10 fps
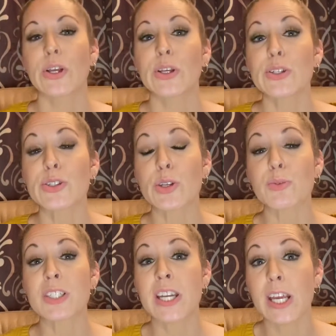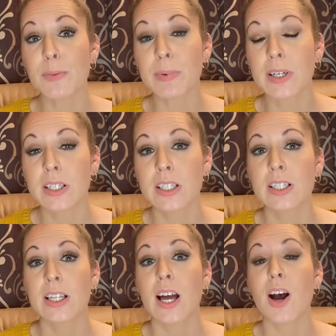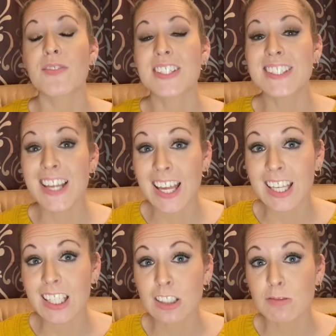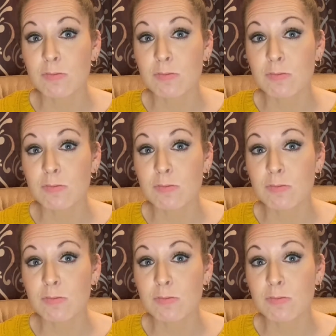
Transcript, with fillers: So tip of the day